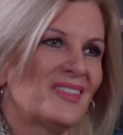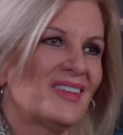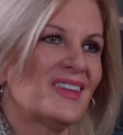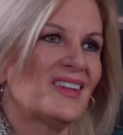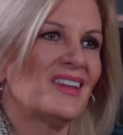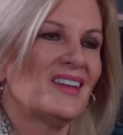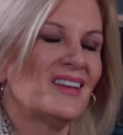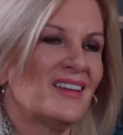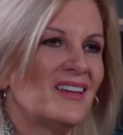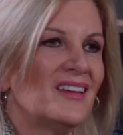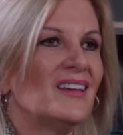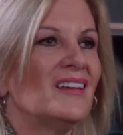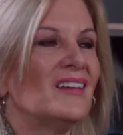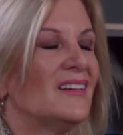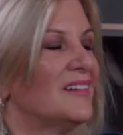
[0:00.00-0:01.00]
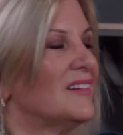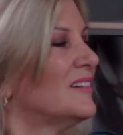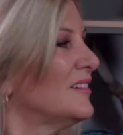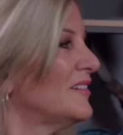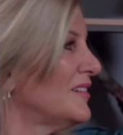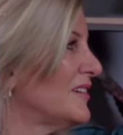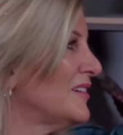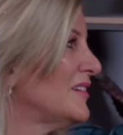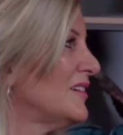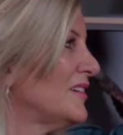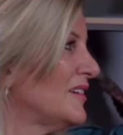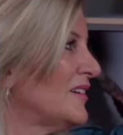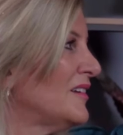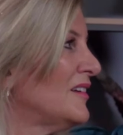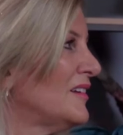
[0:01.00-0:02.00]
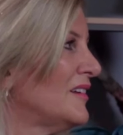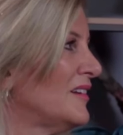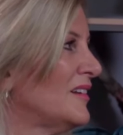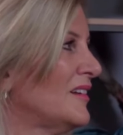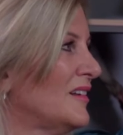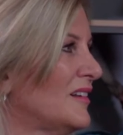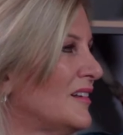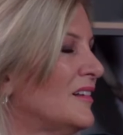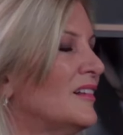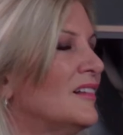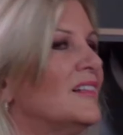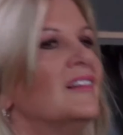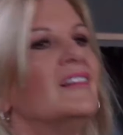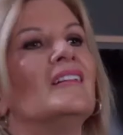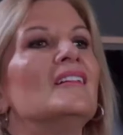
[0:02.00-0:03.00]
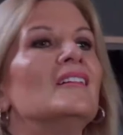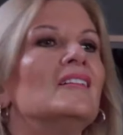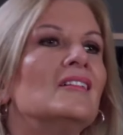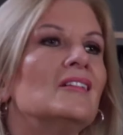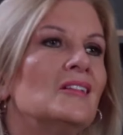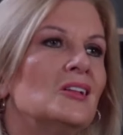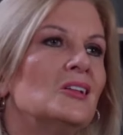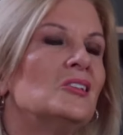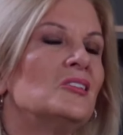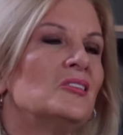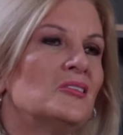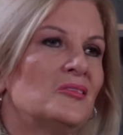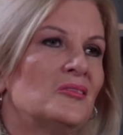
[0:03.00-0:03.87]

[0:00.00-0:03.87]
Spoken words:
No words are spoken by the person on screen.